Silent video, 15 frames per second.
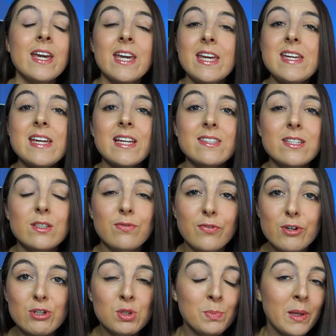He gets his
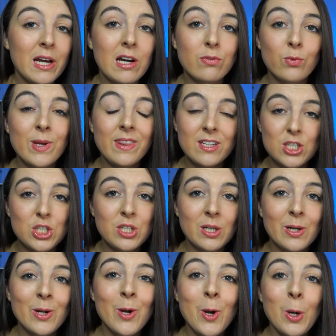first playoff win this
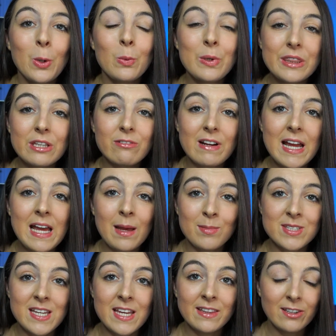year with the
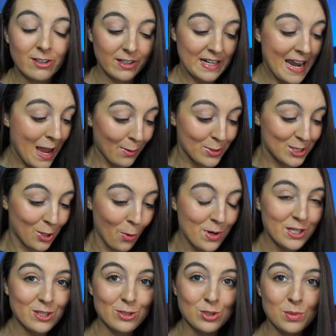Rams. And look, now he's going
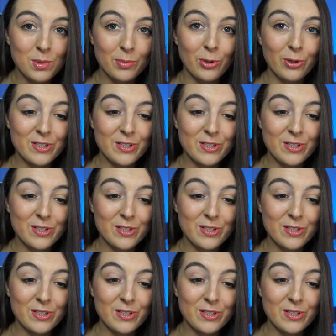to the Super Bowl.